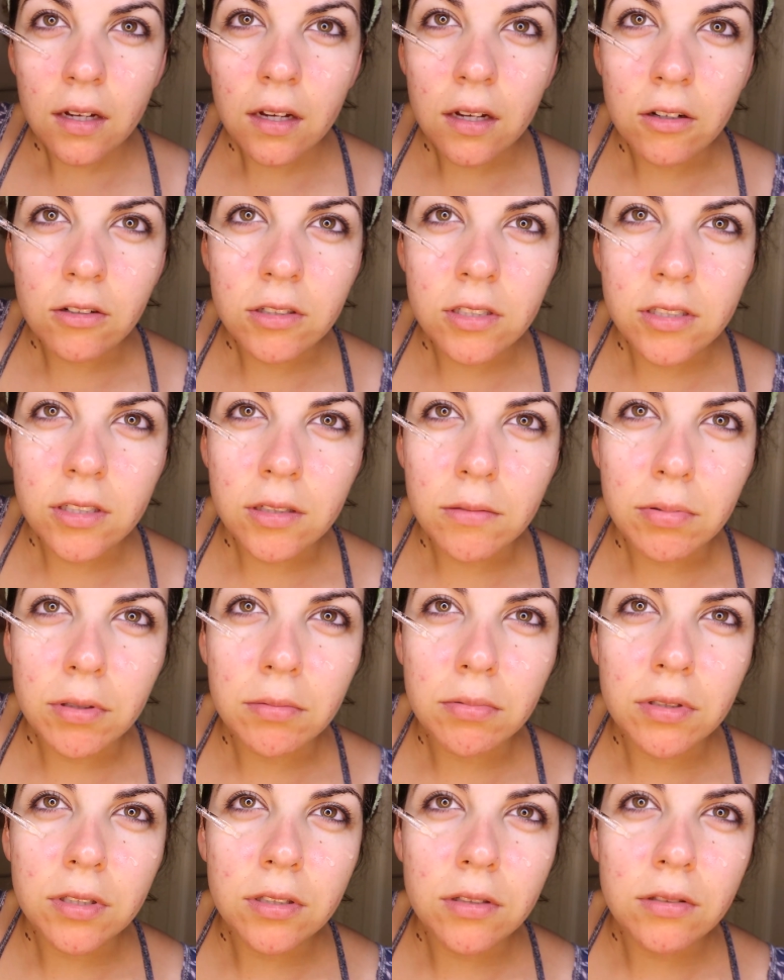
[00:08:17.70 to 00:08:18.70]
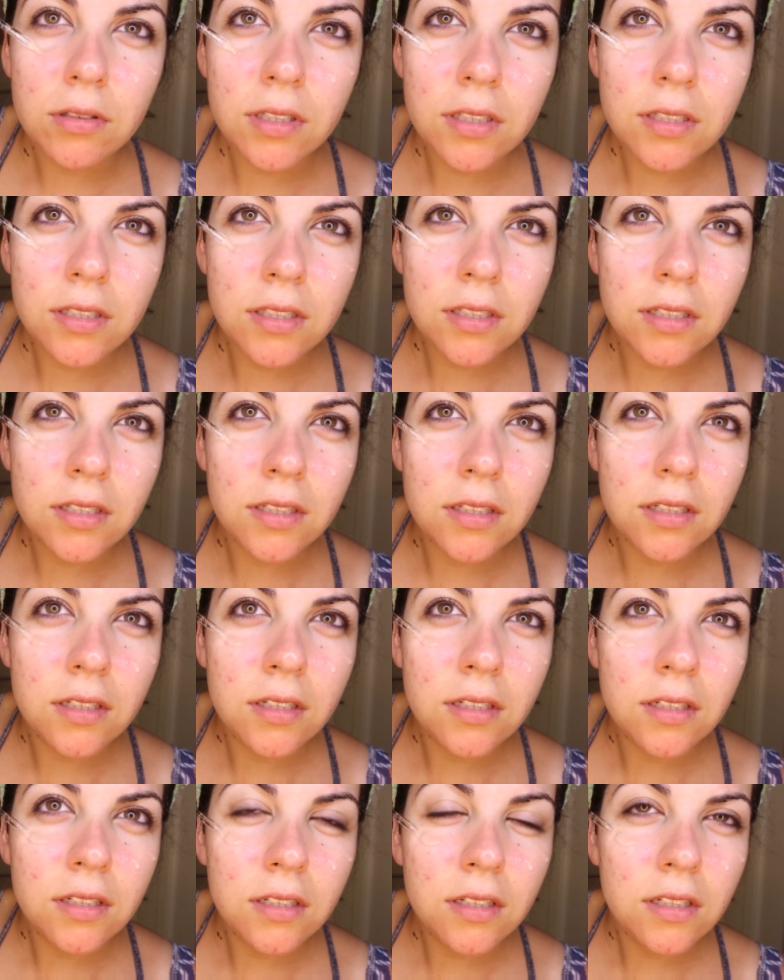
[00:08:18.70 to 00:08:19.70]
I always see people do this
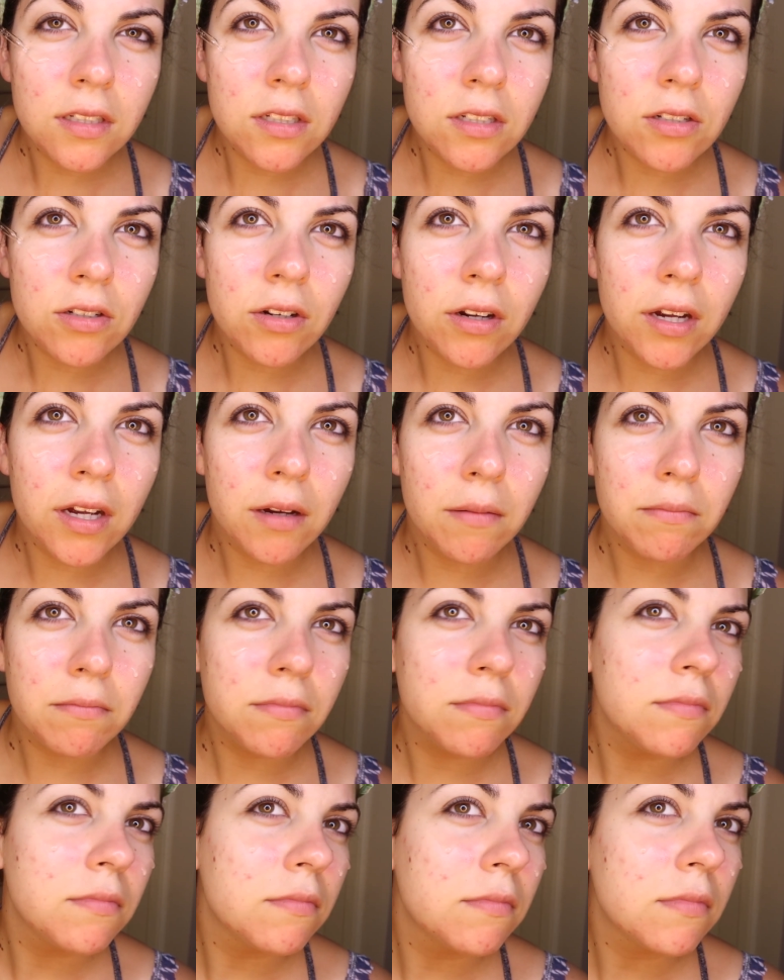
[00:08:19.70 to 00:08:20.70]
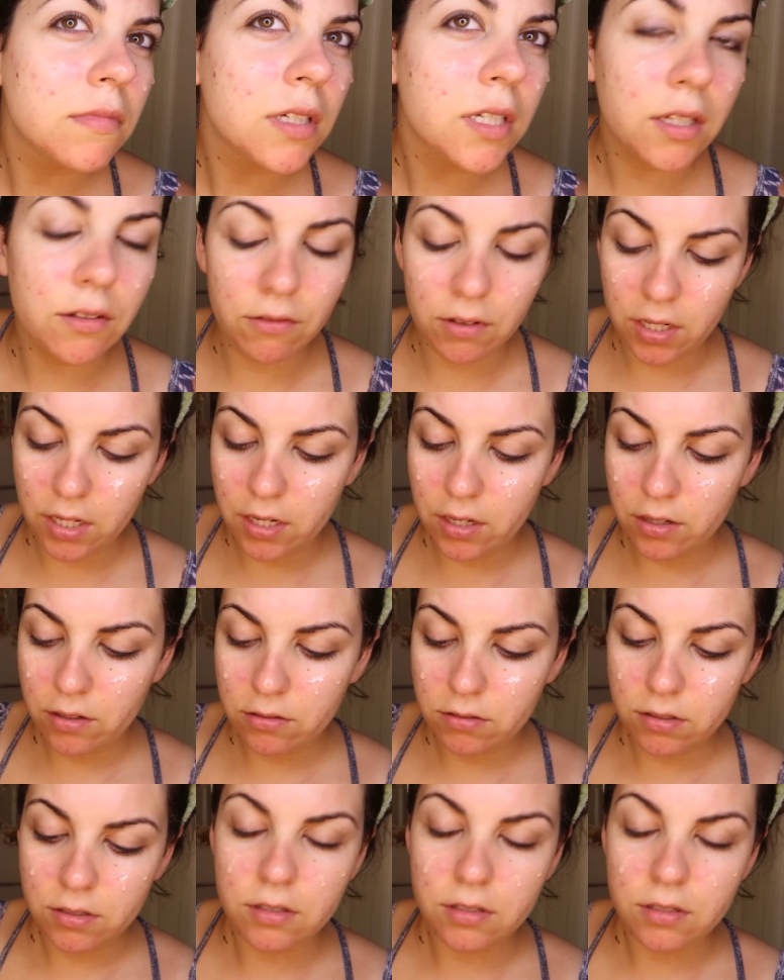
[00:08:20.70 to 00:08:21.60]
in Instagram like videos,